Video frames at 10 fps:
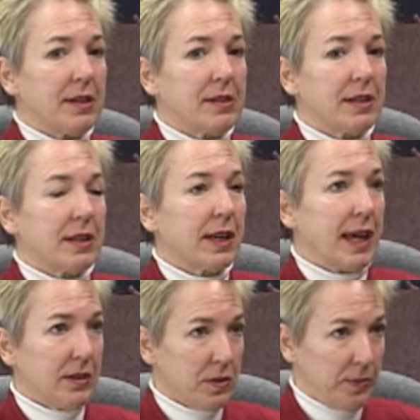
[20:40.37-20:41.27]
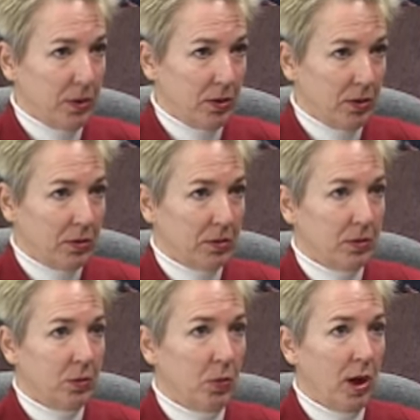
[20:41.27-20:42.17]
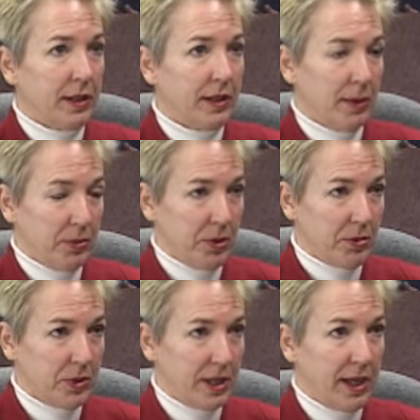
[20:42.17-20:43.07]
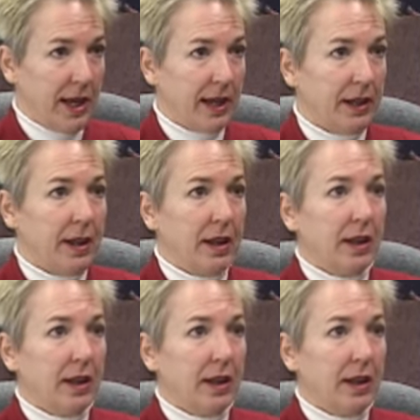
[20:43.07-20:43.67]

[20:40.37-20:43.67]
is at the Gettysburg YWCA,